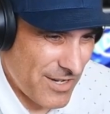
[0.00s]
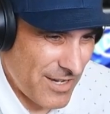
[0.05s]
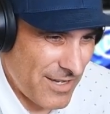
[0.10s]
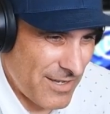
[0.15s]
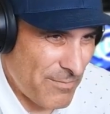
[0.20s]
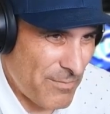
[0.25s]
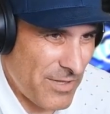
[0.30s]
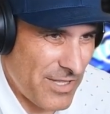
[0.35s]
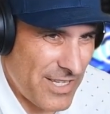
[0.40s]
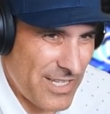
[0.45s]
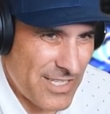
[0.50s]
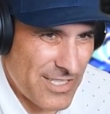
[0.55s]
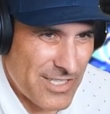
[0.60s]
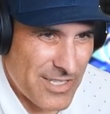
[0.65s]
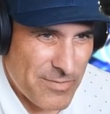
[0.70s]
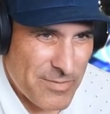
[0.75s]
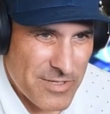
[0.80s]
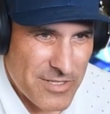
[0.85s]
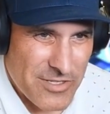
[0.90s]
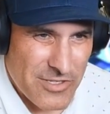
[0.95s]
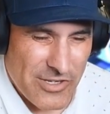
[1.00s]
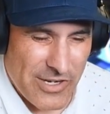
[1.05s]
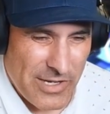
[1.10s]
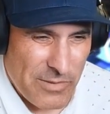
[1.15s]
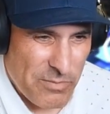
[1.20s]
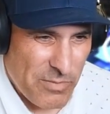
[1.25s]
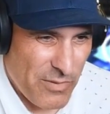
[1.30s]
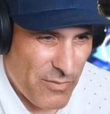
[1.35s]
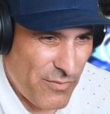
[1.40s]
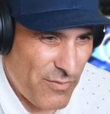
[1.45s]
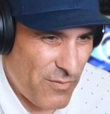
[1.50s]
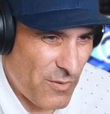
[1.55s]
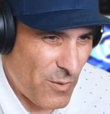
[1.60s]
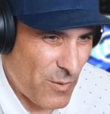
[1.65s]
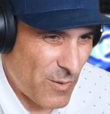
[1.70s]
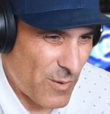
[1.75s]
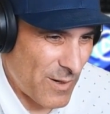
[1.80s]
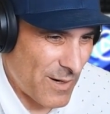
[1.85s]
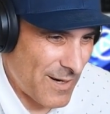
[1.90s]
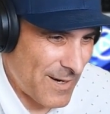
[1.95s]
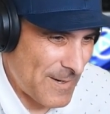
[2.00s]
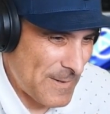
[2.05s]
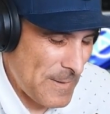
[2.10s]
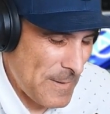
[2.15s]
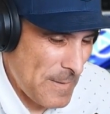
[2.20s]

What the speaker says: I played Egyptian Drake before.